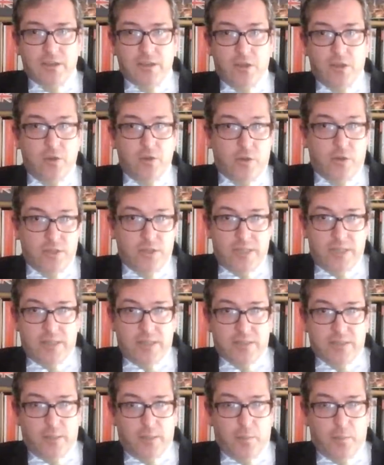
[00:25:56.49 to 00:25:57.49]
So you could
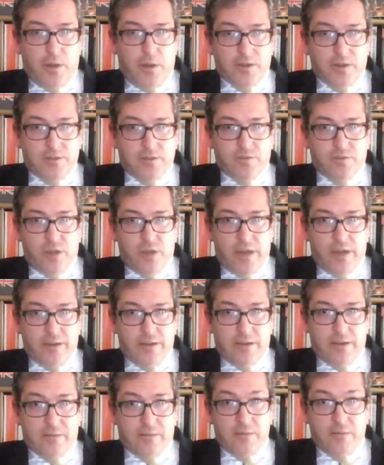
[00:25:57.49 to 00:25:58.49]
see in some parts of
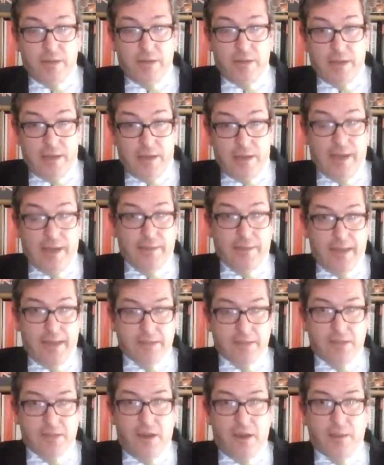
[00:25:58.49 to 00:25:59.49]
China at
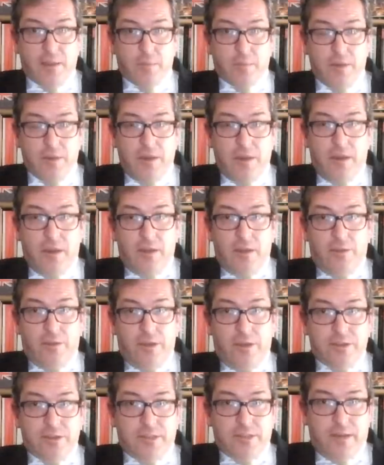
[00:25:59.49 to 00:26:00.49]
that time
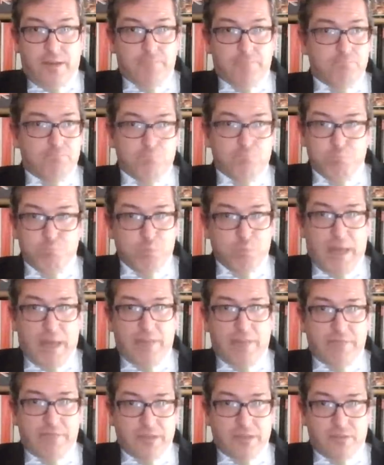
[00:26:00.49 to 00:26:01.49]
that um,
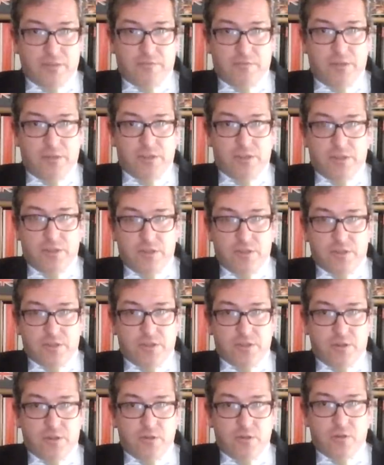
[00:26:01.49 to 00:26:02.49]
gatherings of
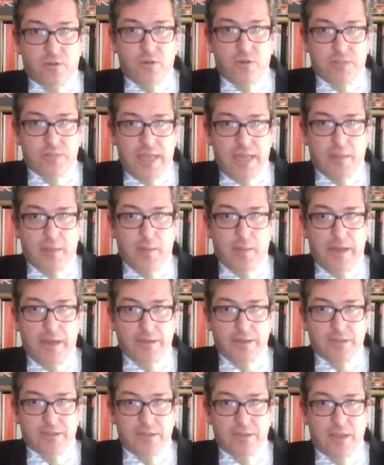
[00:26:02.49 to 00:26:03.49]
Christians could could take
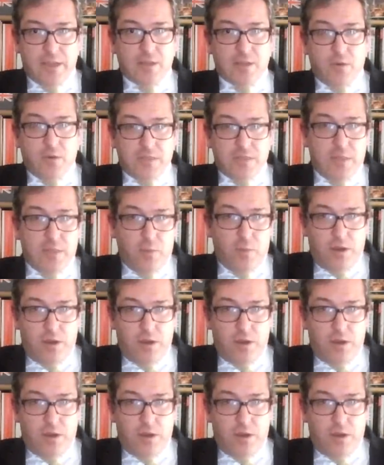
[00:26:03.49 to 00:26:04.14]
place as long as they